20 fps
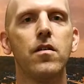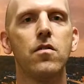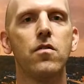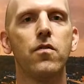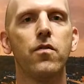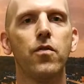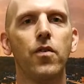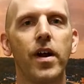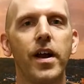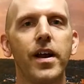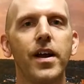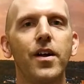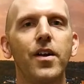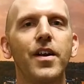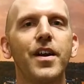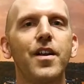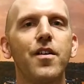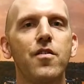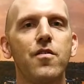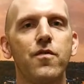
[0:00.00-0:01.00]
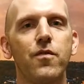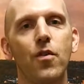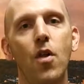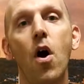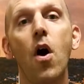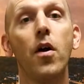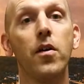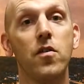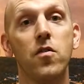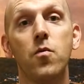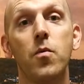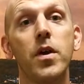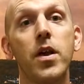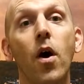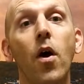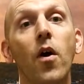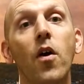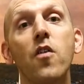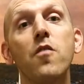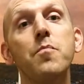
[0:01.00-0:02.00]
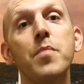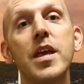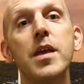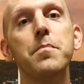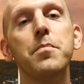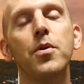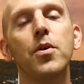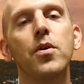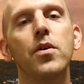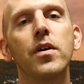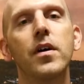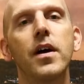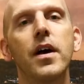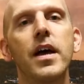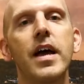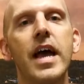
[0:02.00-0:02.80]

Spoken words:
as frail and as flawed as we are as people